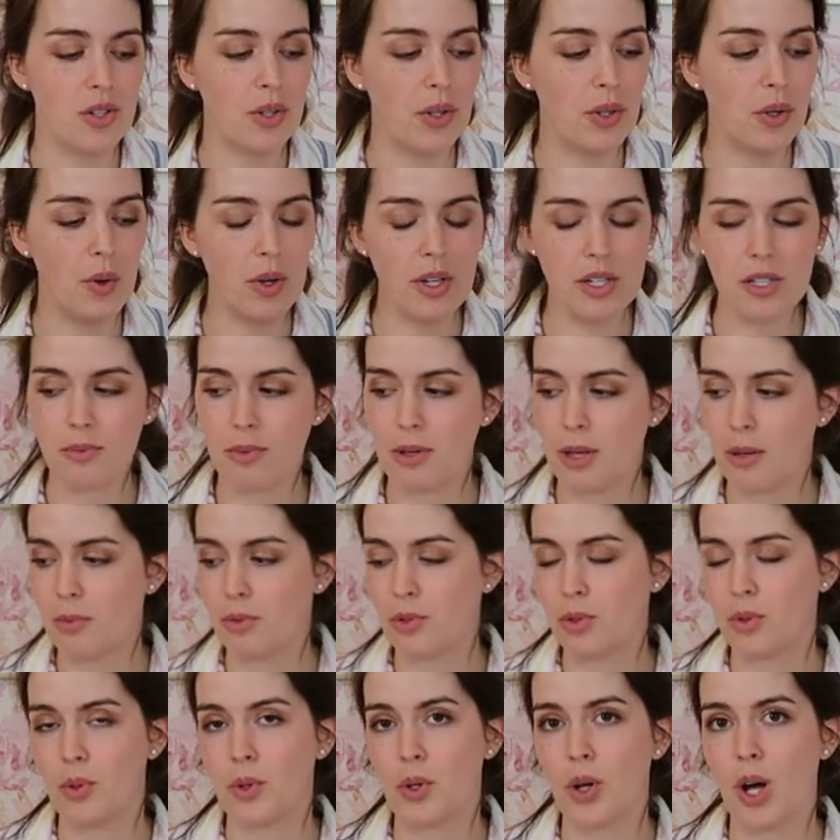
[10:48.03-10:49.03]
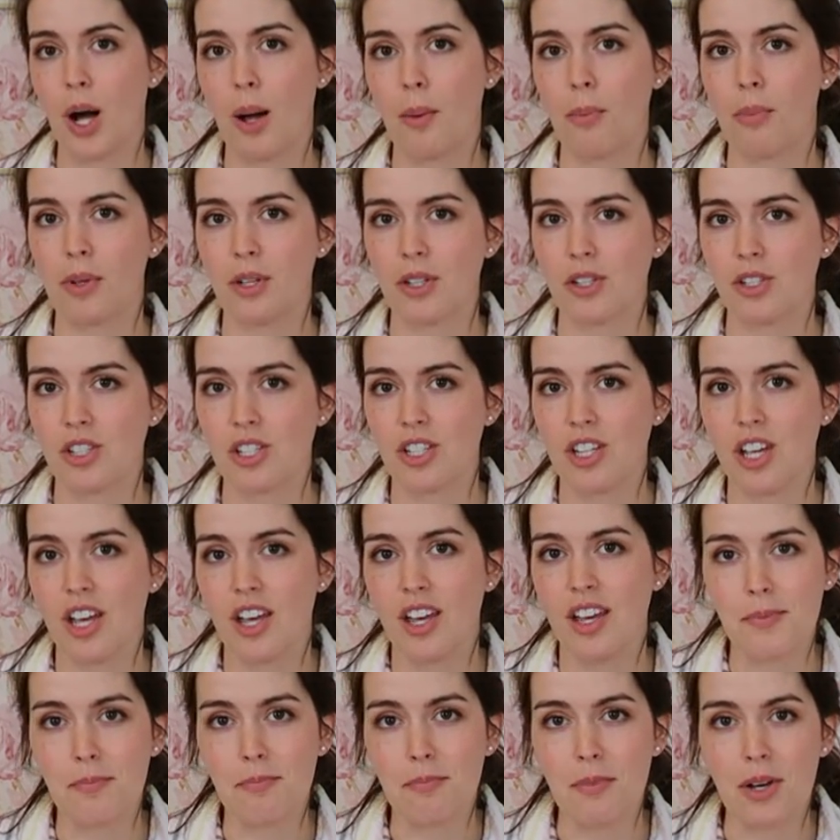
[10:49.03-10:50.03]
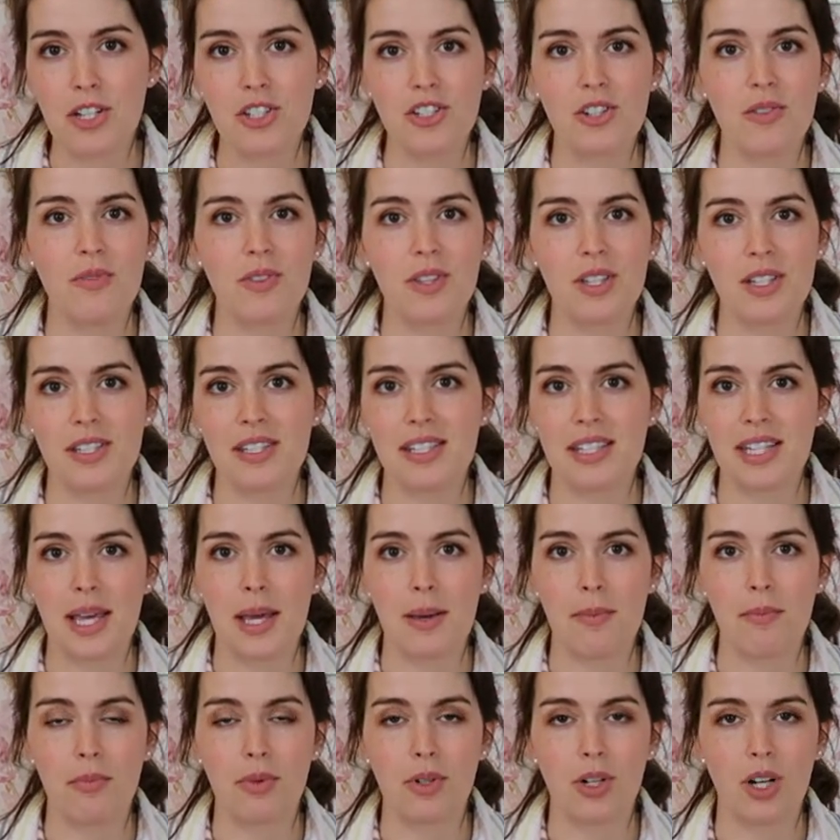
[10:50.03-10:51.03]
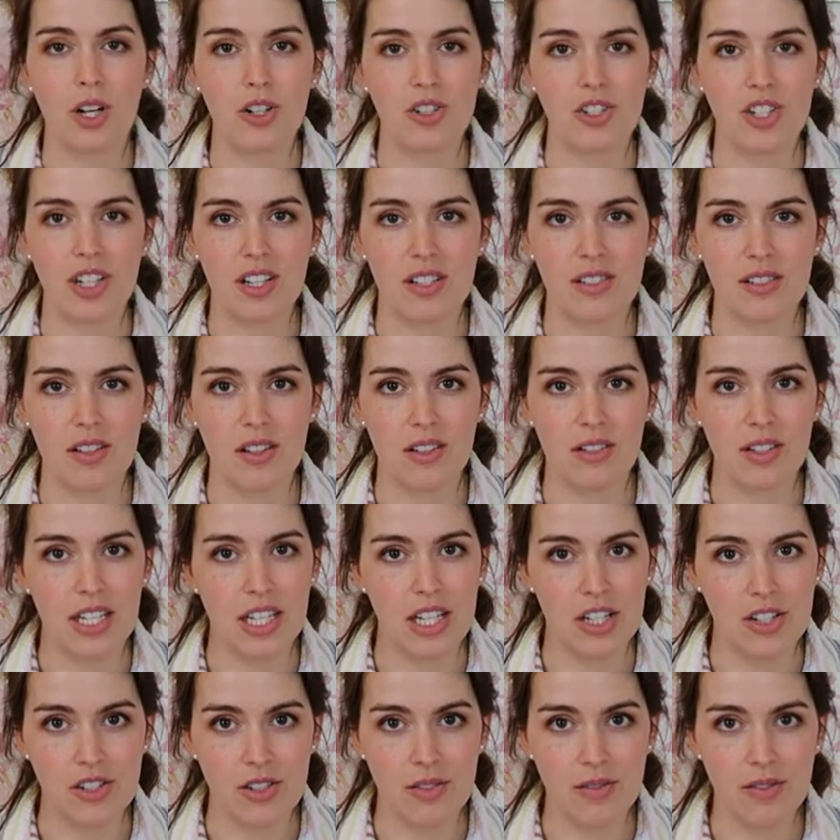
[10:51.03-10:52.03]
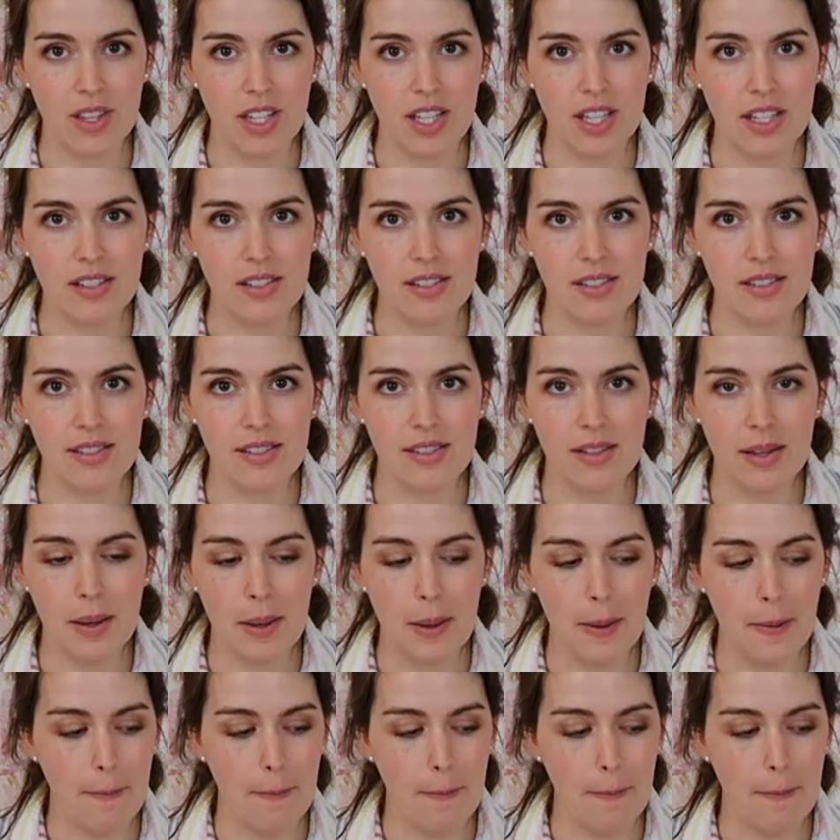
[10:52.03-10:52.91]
you're going to be able to accomplish much of the same projects on each of these.